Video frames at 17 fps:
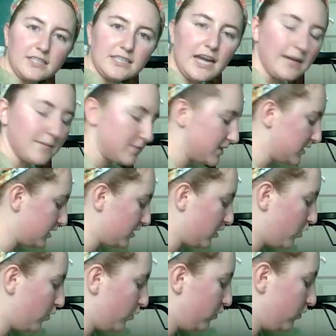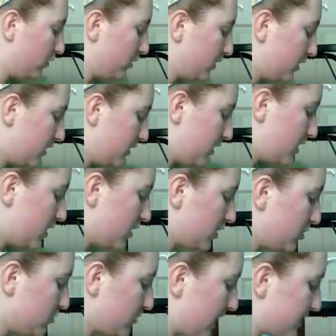tight to hold
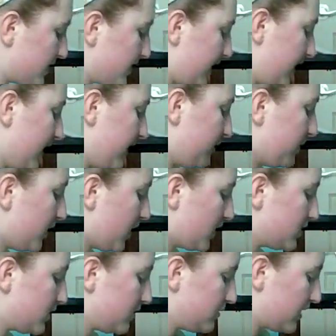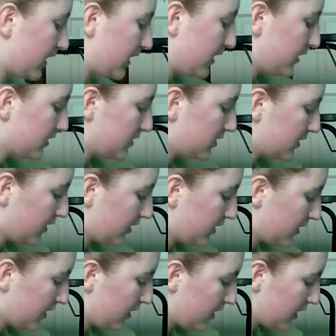the dressing in, but not too tight.
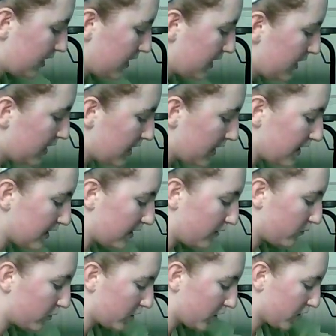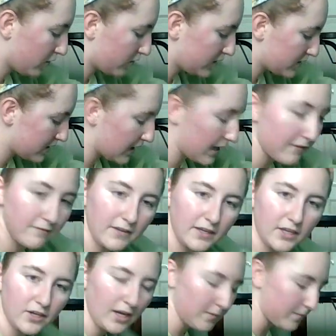And then we'll go into that
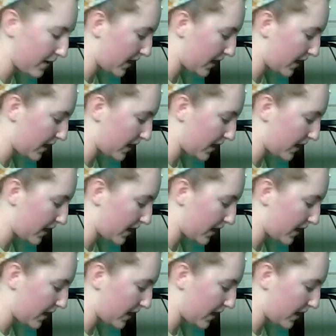figure 8